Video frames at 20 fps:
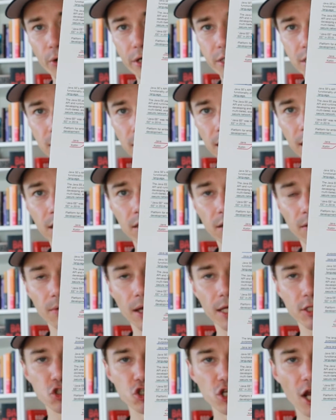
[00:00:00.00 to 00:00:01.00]
is it? Here,
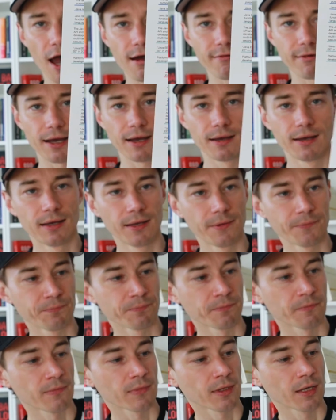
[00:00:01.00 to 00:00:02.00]
a Java,
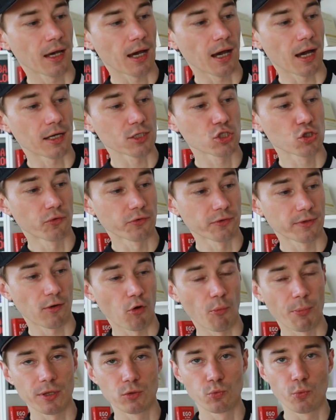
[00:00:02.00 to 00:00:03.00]
software development